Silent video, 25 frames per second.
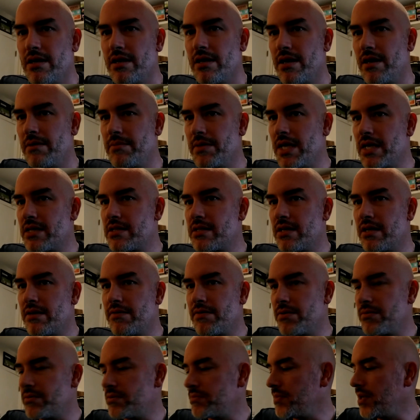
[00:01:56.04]
I'm guessing if
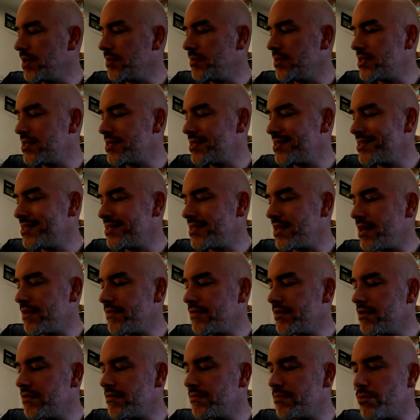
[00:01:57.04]
it was maybe
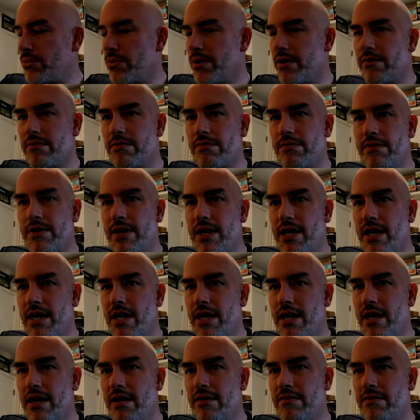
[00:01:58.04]

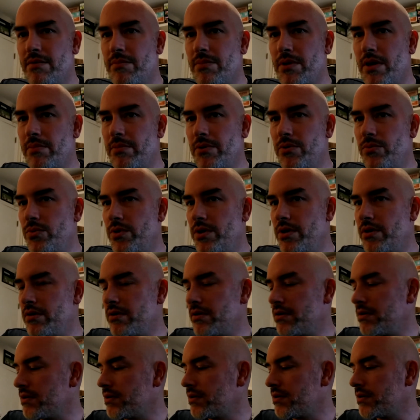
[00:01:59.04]
7.5, it probably
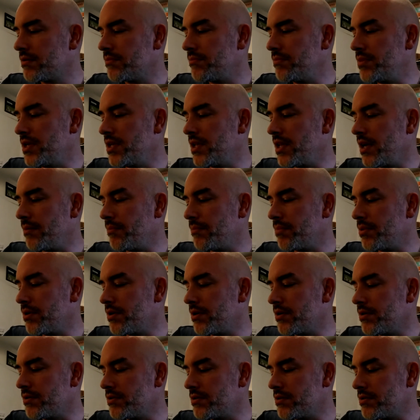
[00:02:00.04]
wouldn't be in that
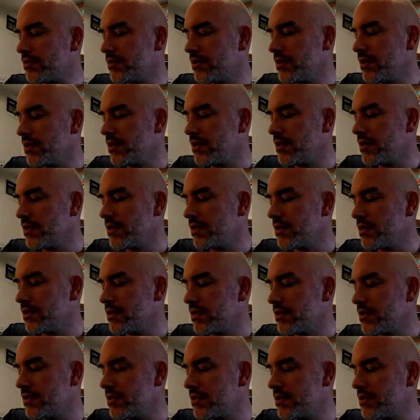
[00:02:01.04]
imperial
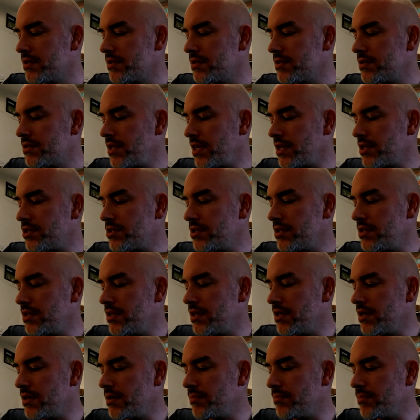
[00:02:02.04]
section
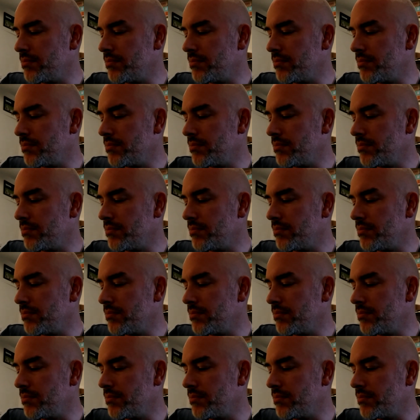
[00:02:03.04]
there,